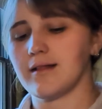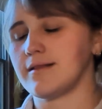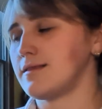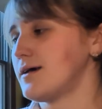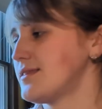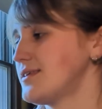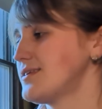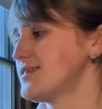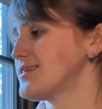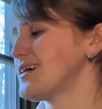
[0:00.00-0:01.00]

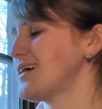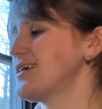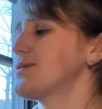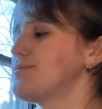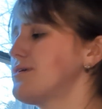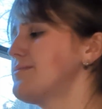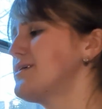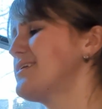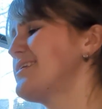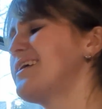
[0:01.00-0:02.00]
Nothing's as
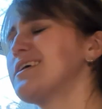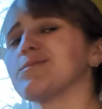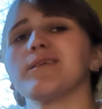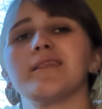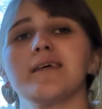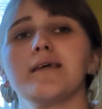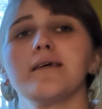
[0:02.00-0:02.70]
permanent as we think.